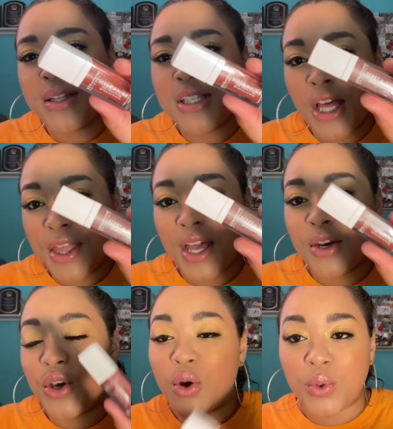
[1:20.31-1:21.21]
It's nothing
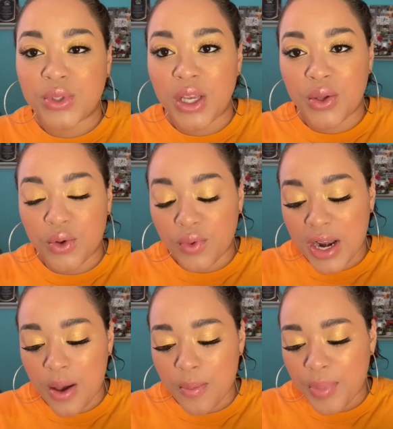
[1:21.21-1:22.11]
I'd go tell you to run
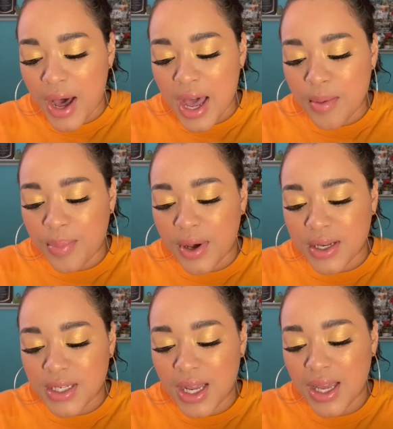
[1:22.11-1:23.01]
out and buy,
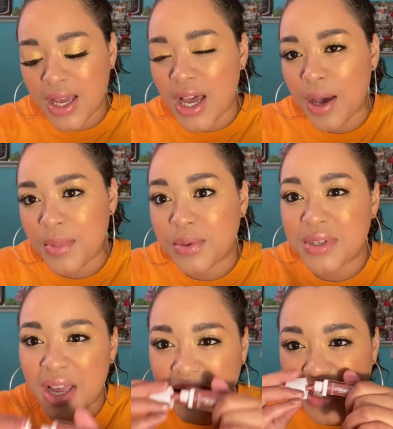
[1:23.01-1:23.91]
but um, it was
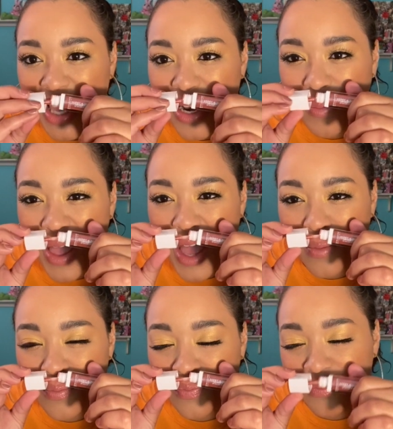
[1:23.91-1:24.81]
nice to get in a bag.